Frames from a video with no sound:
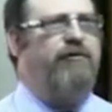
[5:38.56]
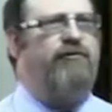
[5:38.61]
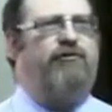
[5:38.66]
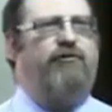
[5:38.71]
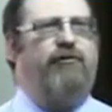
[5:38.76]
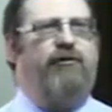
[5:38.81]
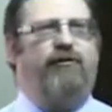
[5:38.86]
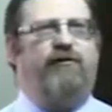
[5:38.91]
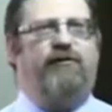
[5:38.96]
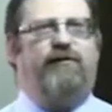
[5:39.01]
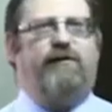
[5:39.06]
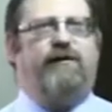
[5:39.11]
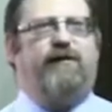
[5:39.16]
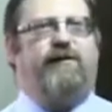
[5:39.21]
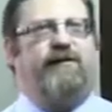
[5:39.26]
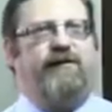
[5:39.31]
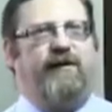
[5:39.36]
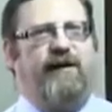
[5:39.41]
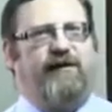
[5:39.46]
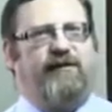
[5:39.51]
Reduced
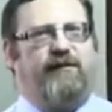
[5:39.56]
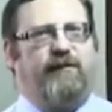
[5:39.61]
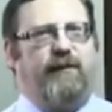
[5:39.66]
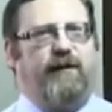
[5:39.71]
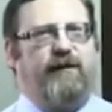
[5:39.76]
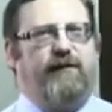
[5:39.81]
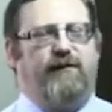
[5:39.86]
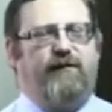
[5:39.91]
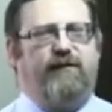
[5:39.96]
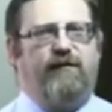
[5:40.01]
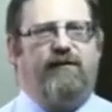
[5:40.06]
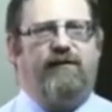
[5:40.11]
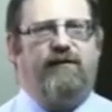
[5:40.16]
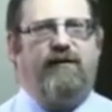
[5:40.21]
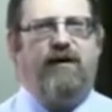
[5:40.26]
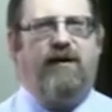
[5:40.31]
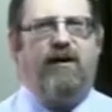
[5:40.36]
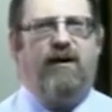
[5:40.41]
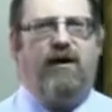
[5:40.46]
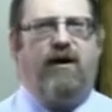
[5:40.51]
assessments
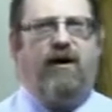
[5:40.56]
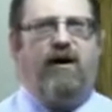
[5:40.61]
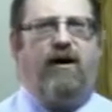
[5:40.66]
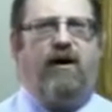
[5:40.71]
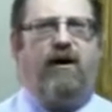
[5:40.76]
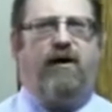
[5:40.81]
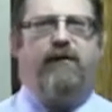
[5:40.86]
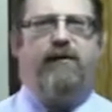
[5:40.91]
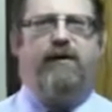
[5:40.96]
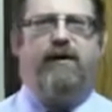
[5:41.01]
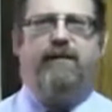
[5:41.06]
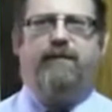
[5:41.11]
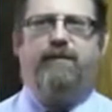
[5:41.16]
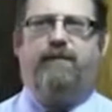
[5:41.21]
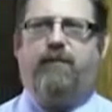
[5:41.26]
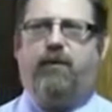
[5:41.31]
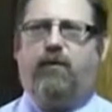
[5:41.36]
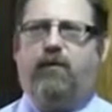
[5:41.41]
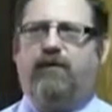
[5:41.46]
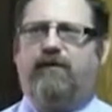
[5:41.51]
are an
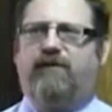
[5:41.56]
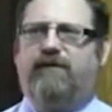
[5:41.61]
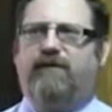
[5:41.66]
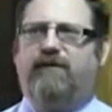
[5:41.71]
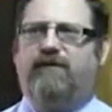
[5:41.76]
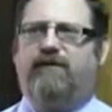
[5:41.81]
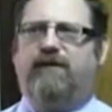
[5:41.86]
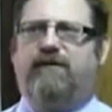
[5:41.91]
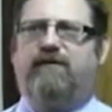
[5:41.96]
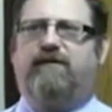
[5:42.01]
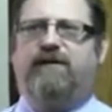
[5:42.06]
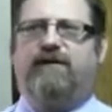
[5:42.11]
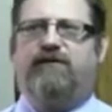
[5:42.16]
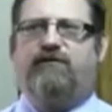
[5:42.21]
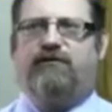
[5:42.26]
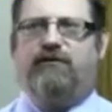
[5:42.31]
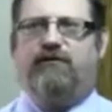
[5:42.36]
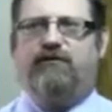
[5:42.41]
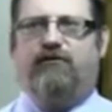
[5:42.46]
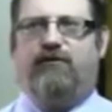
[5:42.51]
important
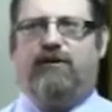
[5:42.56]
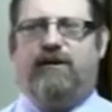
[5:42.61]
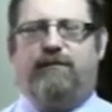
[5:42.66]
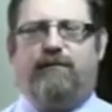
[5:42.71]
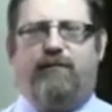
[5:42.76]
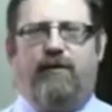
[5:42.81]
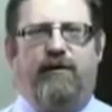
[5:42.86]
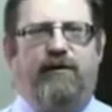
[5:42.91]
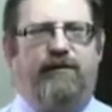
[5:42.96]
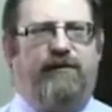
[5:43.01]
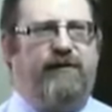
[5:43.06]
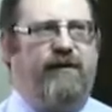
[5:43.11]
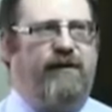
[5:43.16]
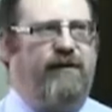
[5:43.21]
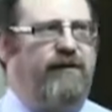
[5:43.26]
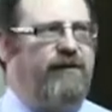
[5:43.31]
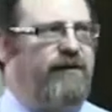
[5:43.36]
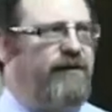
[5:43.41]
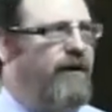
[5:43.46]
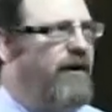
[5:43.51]
addition to the
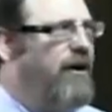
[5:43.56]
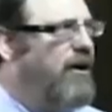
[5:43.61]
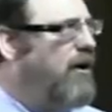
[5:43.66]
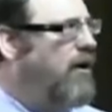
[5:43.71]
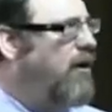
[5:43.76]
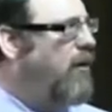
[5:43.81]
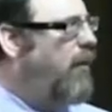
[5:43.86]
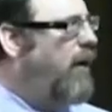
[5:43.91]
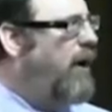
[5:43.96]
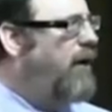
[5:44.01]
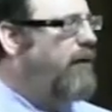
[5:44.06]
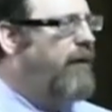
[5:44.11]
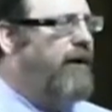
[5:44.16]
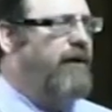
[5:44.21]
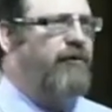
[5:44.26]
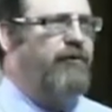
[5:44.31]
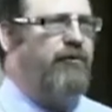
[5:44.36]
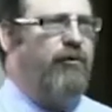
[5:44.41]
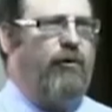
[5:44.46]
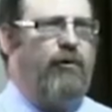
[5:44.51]
process. When
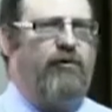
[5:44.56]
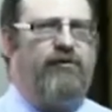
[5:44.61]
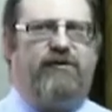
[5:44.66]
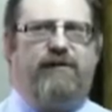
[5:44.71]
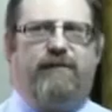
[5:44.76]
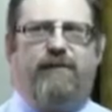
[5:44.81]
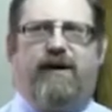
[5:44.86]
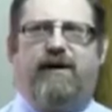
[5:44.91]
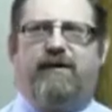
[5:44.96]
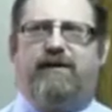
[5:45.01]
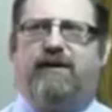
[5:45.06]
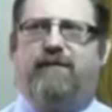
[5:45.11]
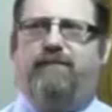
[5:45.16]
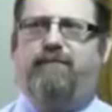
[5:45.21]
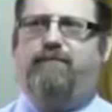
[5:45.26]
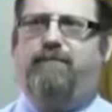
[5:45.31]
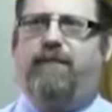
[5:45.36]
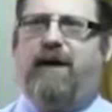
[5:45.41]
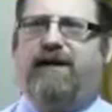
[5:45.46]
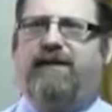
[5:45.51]
one talks about the
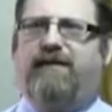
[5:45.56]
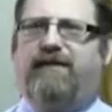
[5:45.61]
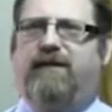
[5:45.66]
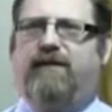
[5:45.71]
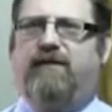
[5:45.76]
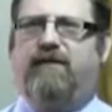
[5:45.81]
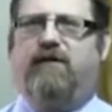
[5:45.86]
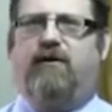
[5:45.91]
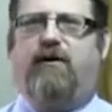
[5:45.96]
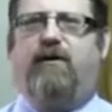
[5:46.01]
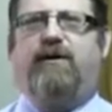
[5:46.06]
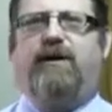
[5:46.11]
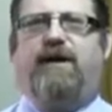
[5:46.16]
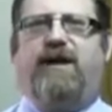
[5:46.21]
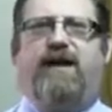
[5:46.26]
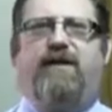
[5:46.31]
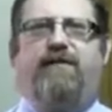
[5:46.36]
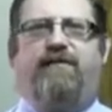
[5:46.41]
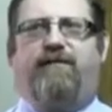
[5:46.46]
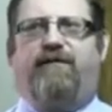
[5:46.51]
button on
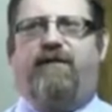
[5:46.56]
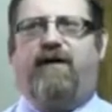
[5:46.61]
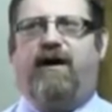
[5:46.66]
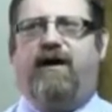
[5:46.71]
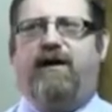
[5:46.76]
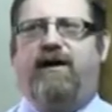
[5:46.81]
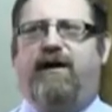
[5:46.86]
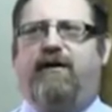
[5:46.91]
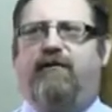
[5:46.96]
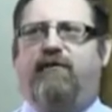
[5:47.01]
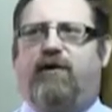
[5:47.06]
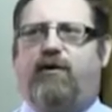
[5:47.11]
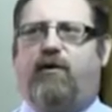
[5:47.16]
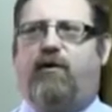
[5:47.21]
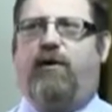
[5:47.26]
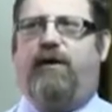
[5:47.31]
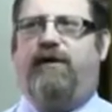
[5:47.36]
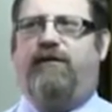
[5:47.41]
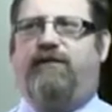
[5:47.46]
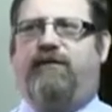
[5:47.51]
e-filing,
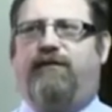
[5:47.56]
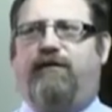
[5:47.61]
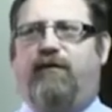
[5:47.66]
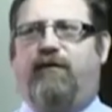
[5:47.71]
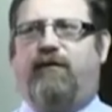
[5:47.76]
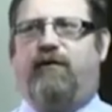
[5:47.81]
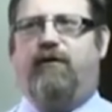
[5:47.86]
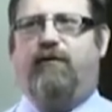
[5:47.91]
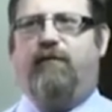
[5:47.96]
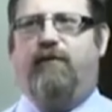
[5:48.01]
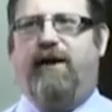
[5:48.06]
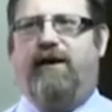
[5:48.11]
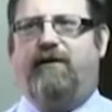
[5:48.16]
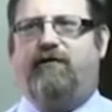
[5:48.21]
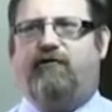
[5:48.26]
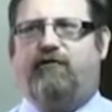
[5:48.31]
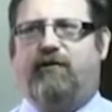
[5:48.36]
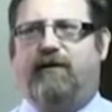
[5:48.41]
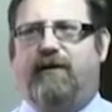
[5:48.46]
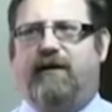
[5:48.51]
request for
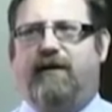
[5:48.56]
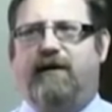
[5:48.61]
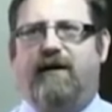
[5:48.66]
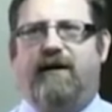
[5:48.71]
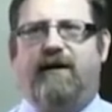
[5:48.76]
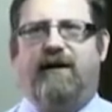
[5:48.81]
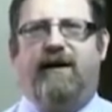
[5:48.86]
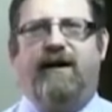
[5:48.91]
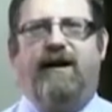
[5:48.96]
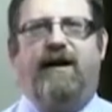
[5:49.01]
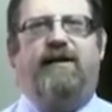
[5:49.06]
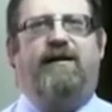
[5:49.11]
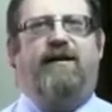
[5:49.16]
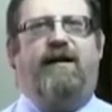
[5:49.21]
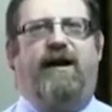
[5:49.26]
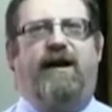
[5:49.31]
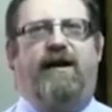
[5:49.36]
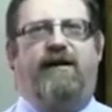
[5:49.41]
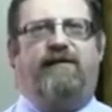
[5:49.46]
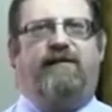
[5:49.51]
correction, in
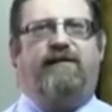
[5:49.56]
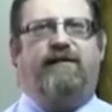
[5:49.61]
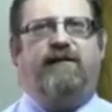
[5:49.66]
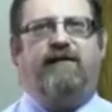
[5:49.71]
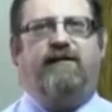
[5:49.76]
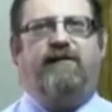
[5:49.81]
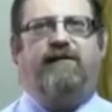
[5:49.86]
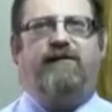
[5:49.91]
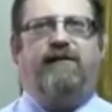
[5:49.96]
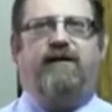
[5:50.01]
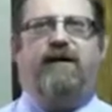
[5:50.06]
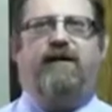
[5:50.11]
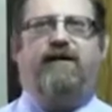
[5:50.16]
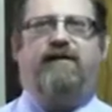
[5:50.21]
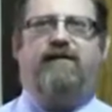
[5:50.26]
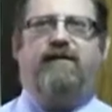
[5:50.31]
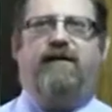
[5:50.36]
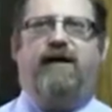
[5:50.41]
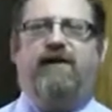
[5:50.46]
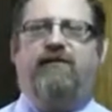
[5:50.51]
essence,
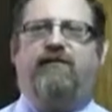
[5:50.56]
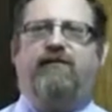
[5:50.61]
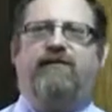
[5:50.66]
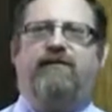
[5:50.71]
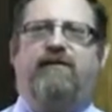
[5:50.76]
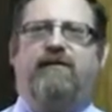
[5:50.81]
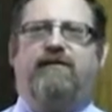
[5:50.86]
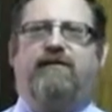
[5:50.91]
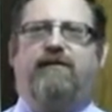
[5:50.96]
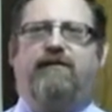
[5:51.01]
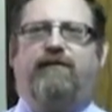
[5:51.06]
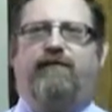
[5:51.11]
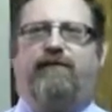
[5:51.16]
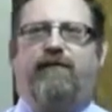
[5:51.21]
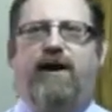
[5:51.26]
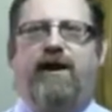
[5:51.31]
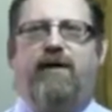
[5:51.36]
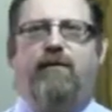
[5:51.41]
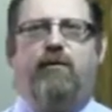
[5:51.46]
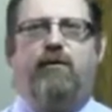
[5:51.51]
its legislative
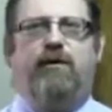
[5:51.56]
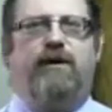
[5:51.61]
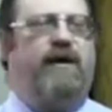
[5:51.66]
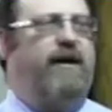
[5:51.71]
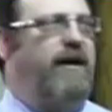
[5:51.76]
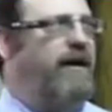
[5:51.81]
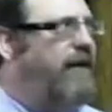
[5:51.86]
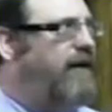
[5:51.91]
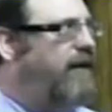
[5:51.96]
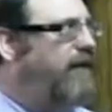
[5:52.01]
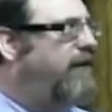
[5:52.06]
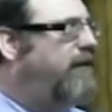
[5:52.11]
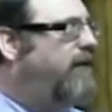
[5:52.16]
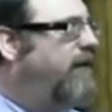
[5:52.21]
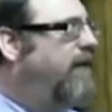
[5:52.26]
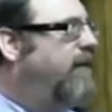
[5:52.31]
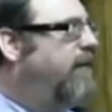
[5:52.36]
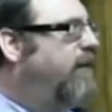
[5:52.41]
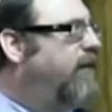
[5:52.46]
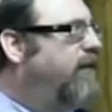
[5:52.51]
framework
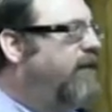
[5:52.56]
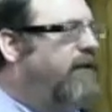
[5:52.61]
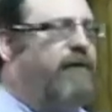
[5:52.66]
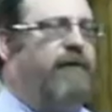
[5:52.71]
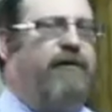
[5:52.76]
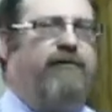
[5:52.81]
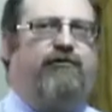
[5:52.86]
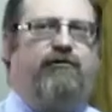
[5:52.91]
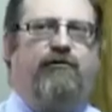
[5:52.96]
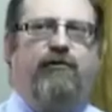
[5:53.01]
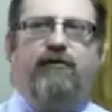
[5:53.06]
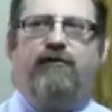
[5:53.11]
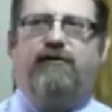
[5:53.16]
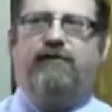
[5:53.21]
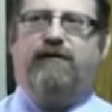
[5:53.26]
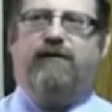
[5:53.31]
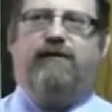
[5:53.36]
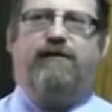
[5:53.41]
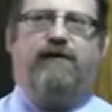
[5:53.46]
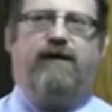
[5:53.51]
is the
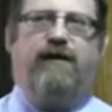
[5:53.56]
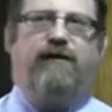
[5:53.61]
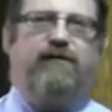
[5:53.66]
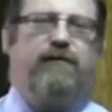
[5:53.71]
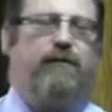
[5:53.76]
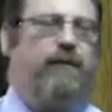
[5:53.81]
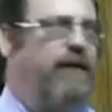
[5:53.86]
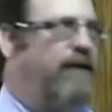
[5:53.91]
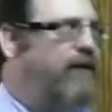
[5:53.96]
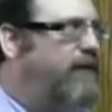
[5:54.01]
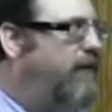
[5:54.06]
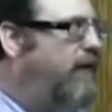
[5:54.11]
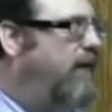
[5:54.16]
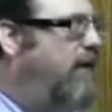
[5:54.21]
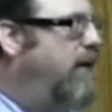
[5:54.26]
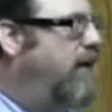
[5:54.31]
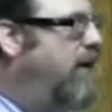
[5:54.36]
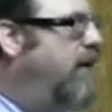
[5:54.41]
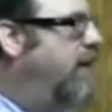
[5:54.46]
reduced assessment.